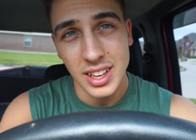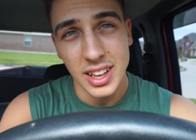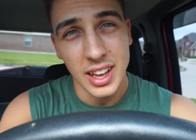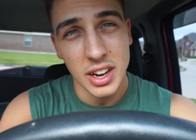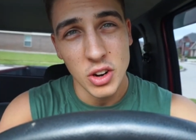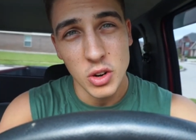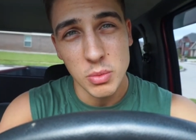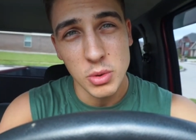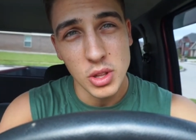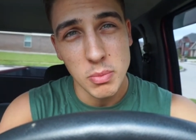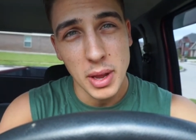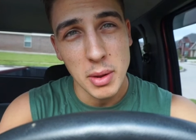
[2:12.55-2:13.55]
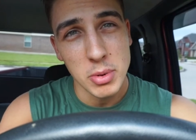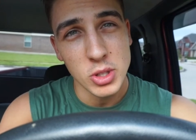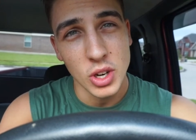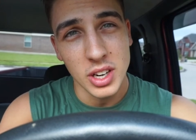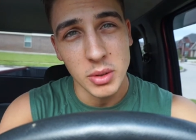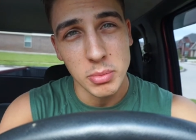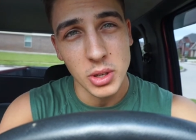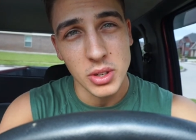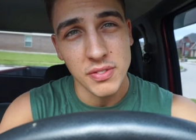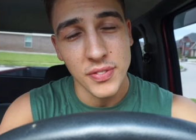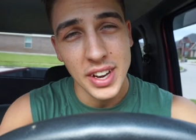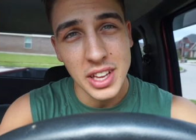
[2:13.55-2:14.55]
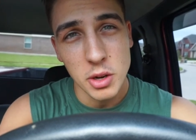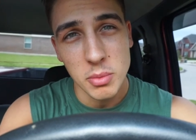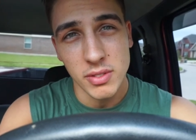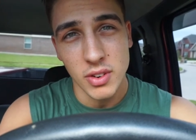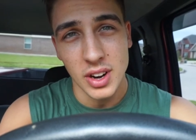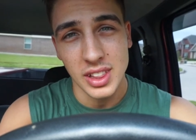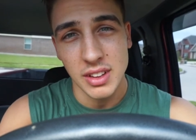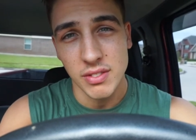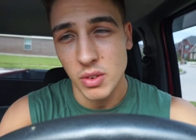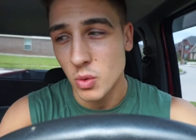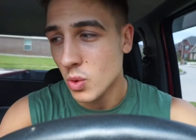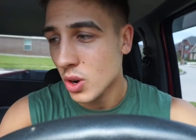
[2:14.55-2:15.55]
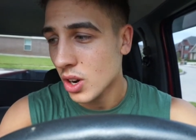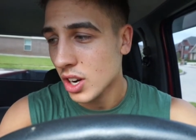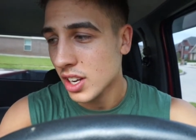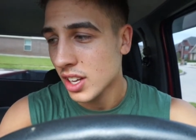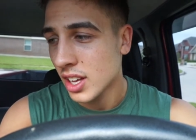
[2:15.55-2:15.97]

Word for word: head home, do the paper, try to upload a video before I leave for work.